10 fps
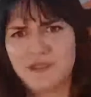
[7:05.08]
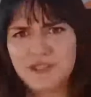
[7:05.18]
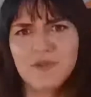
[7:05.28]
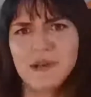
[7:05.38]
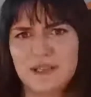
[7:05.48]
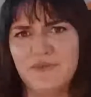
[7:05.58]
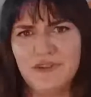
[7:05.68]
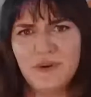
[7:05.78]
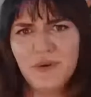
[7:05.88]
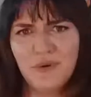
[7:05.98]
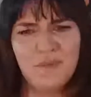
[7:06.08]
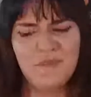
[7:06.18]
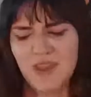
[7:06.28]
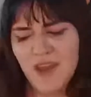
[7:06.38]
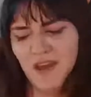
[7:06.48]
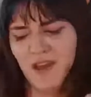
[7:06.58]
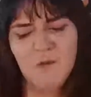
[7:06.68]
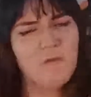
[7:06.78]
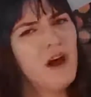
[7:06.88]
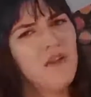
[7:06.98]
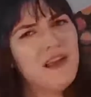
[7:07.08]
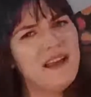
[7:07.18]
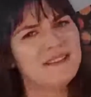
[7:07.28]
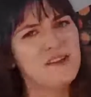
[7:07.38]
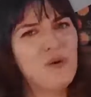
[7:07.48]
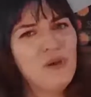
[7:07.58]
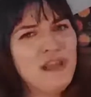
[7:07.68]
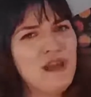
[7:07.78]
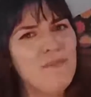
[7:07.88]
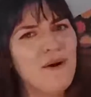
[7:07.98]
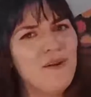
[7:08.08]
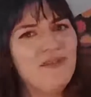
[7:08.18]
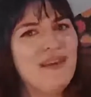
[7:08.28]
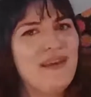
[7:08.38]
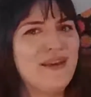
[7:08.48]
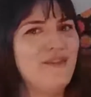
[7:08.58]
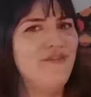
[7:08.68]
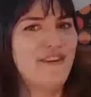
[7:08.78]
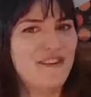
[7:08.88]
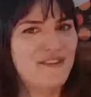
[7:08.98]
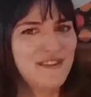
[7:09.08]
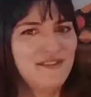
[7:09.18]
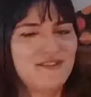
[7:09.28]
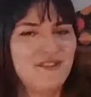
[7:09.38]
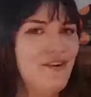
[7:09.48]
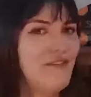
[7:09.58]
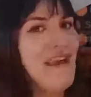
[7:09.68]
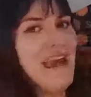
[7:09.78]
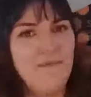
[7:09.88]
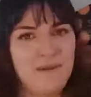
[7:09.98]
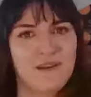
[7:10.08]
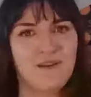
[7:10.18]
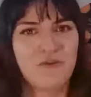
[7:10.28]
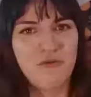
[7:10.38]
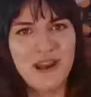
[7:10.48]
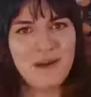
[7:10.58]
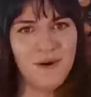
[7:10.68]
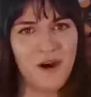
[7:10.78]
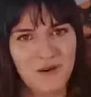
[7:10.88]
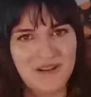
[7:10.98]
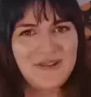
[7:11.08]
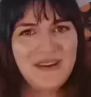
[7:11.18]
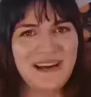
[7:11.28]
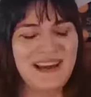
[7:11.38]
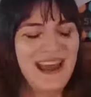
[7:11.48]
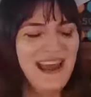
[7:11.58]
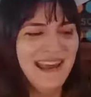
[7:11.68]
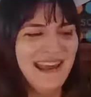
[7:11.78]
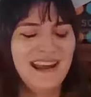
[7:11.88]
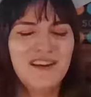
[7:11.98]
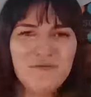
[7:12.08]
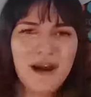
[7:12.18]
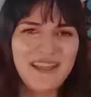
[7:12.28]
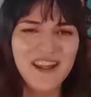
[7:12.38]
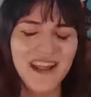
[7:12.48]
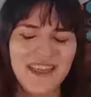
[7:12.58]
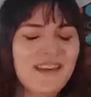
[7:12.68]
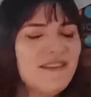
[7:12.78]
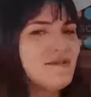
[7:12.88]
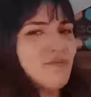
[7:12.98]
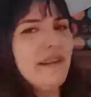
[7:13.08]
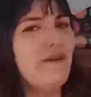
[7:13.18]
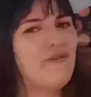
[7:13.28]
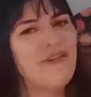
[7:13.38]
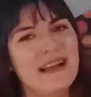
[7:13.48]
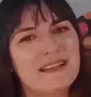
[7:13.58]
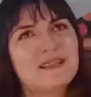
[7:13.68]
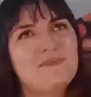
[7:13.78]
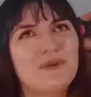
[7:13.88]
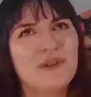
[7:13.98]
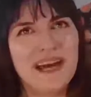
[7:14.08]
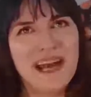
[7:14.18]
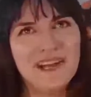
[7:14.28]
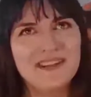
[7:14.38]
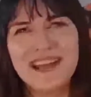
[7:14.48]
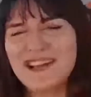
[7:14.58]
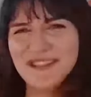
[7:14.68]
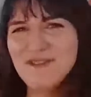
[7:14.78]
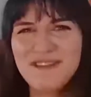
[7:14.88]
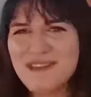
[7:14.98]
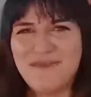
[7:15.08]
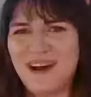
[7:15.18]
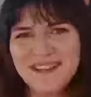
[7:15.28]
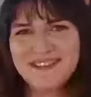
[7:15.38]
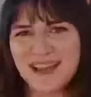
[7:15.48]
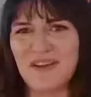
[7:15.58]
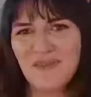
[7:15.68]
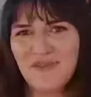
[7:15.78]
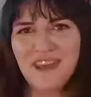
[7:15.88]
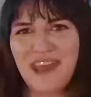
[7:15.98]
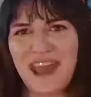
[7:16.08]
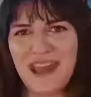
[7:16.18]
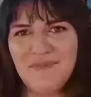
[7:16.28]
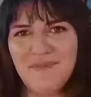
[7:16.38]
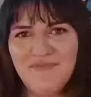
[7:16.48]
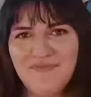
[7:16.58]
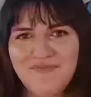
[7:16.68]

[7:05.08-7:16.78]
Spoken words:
restrictive at all. Rather, it's calling upon the conventions of epic Greek poetry in a way that I think is really flexible and gets you in the mindset of the game.